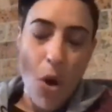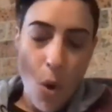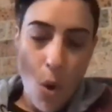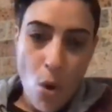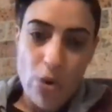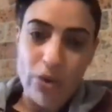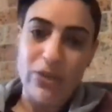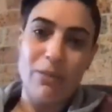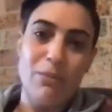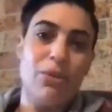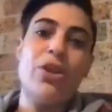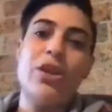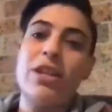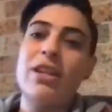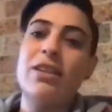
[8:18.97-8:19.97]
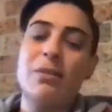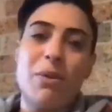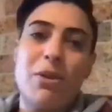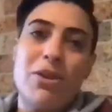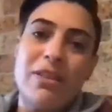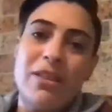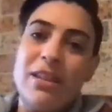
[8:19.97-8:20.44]
awesome learning
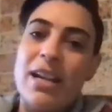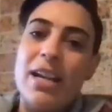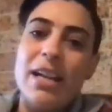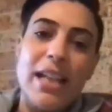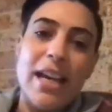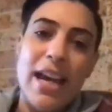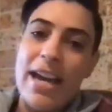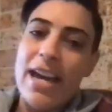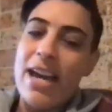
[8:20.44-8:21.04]
experience in LA,